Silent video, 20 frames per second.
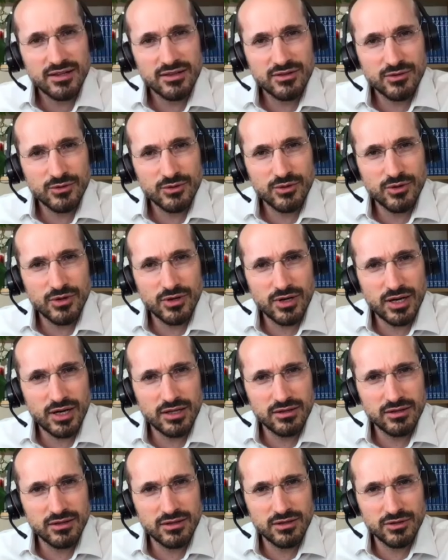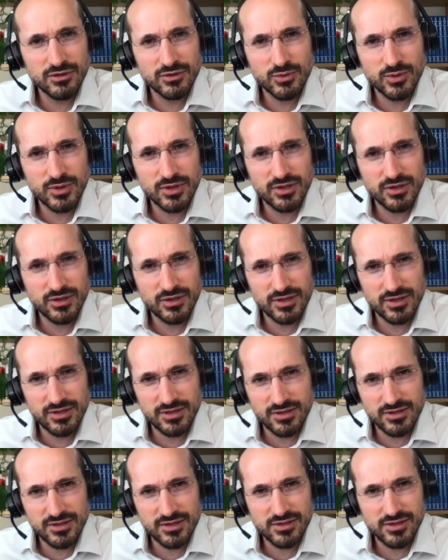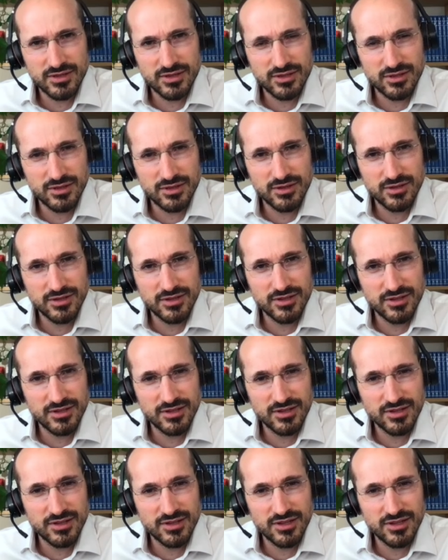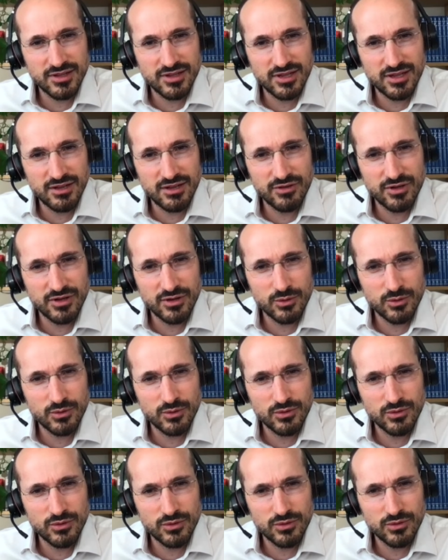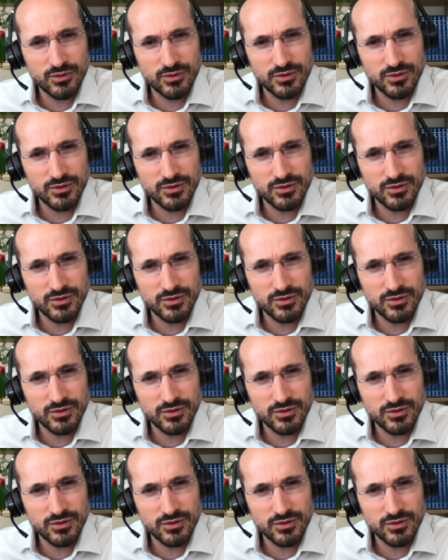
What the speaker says: and so your handle on Twitter is Navarro.